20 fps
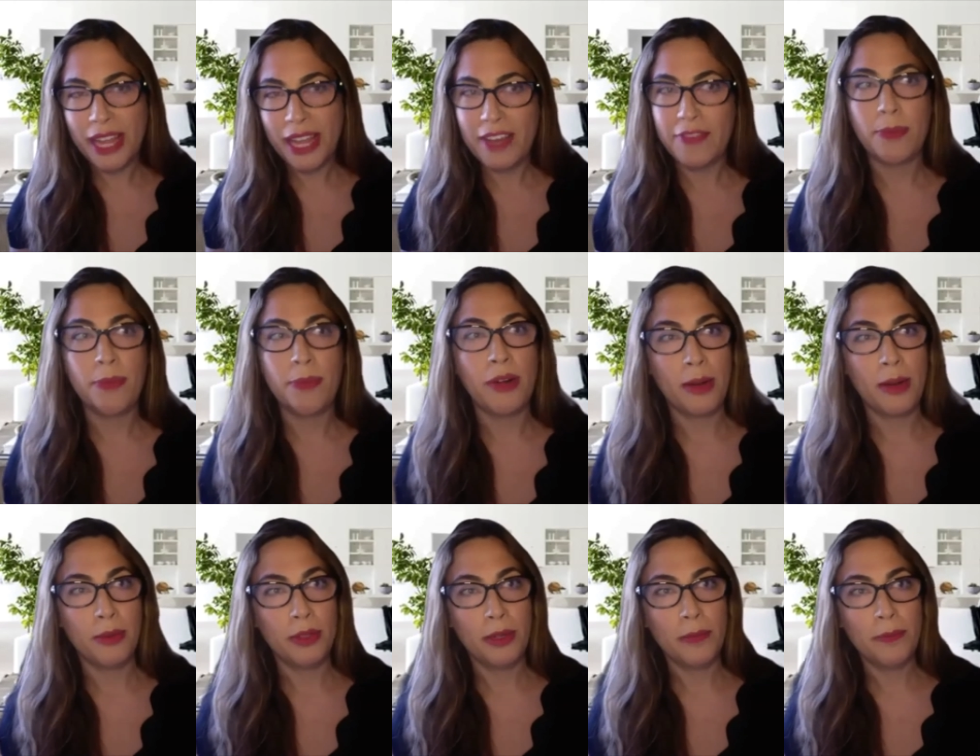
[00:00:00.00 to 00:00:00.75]
have a
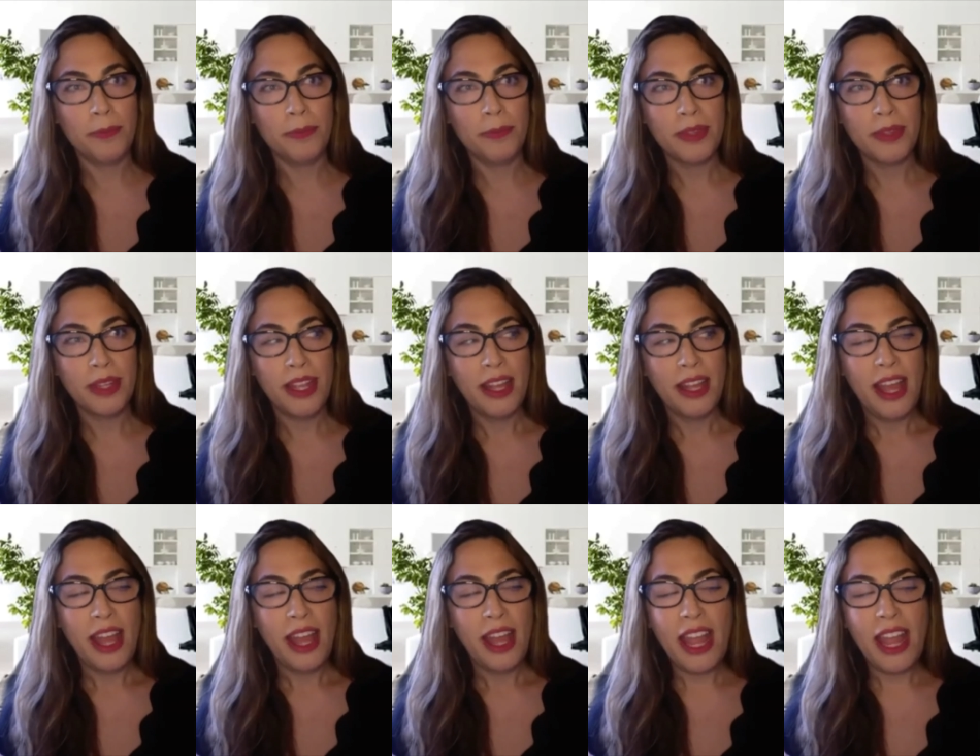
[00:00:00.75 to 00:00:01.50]
problem.
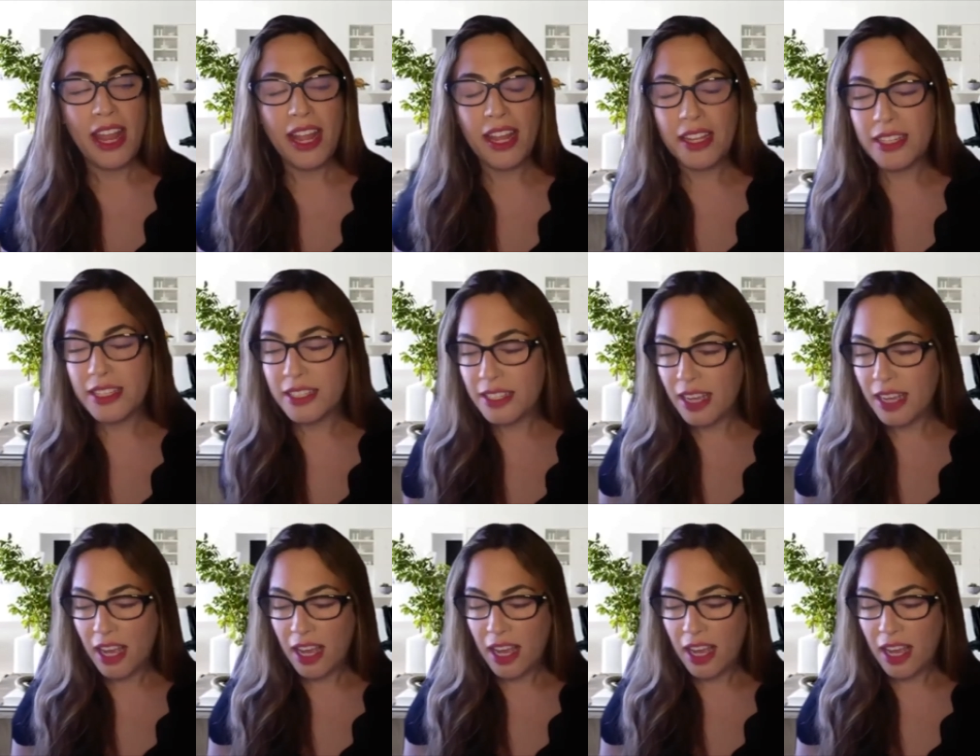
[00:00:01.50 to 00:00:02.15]
And